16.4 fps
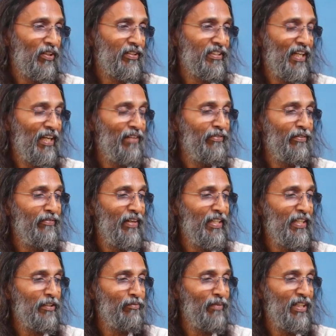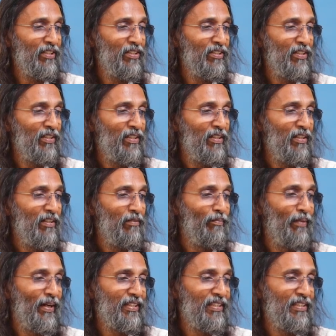self-effacement,
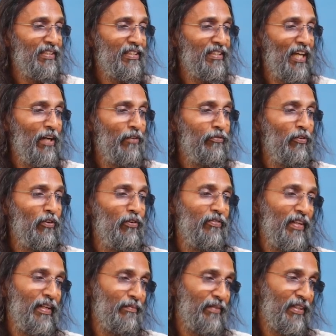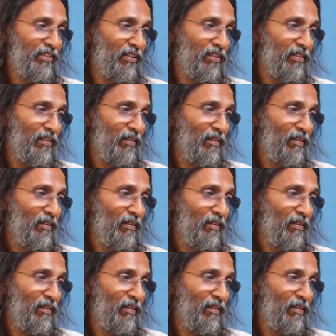but self-fulfillment.